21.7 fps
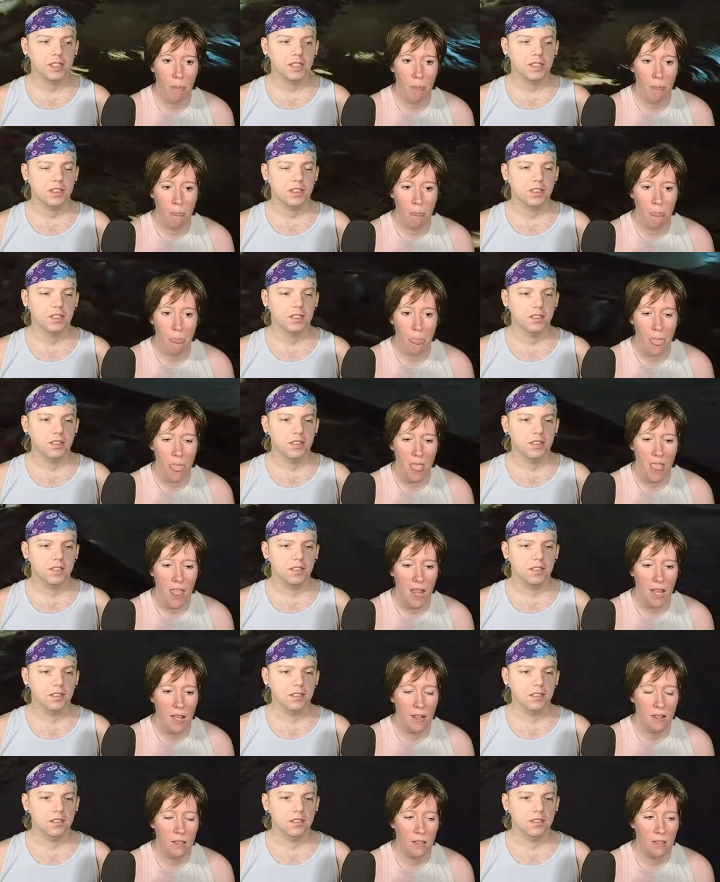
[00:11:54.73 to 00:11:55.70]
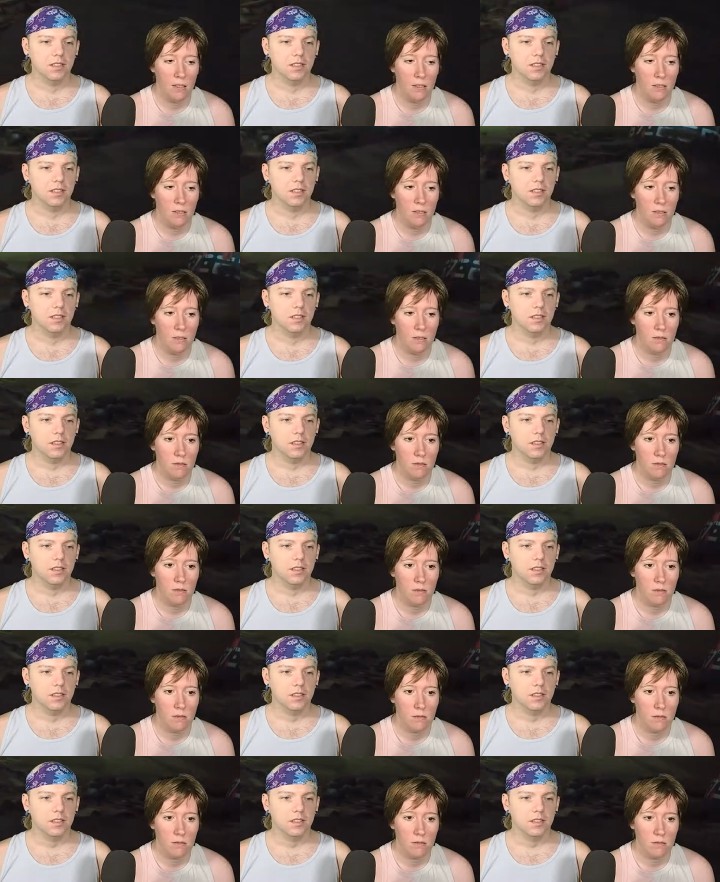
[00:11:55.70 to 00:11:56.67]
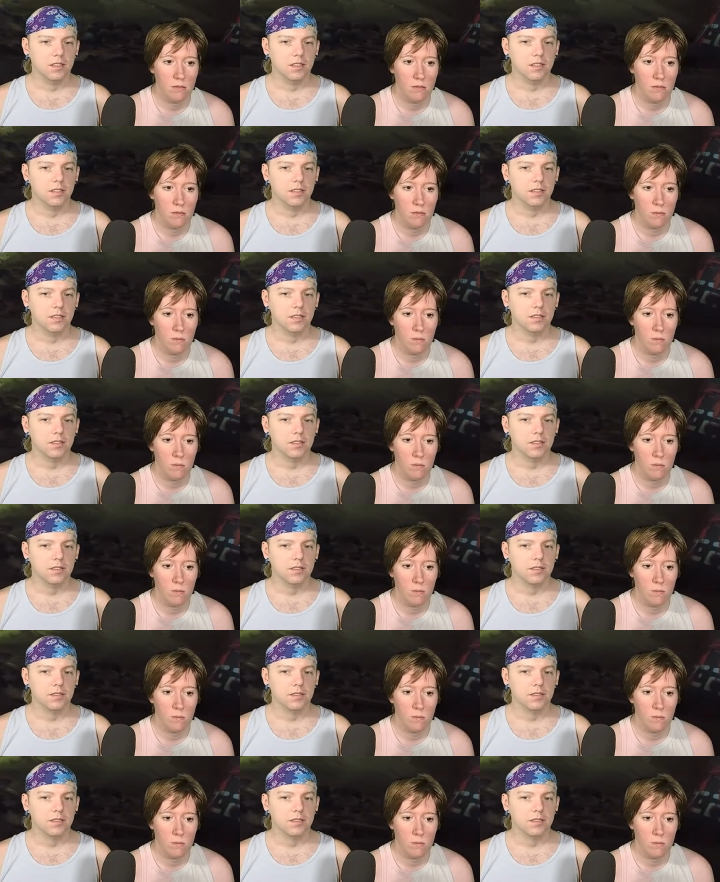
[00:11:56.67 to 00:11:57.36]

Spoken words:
(no one is talking)